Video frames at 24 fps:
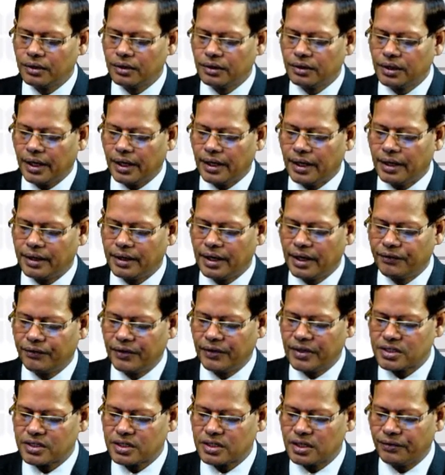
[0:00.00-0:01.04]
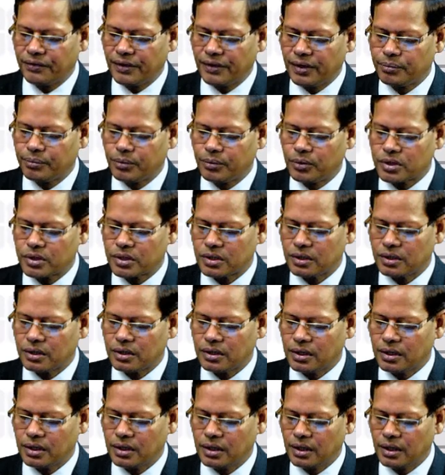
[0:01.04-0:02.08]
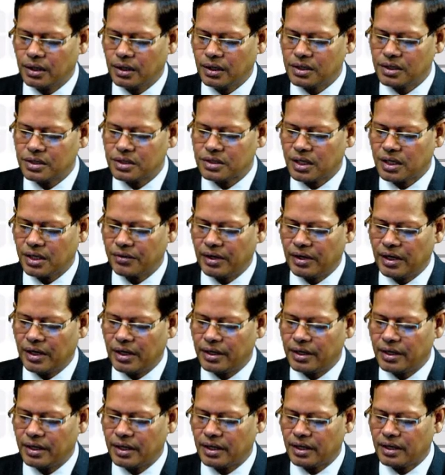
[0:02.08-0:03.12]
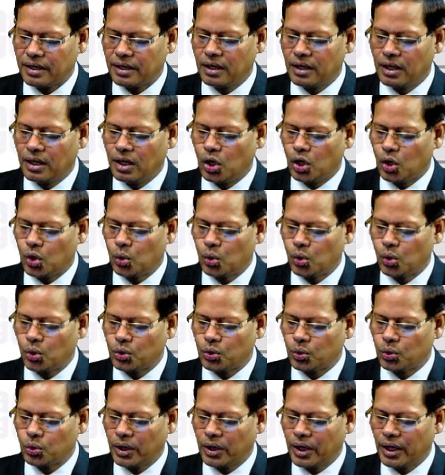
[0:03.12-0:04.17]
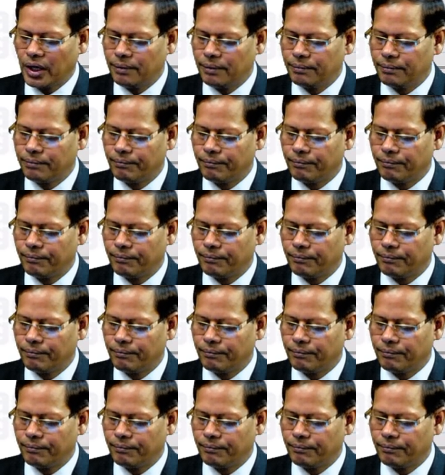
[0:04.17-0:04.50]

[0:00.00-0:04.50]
The definition of input is given under rule 2K,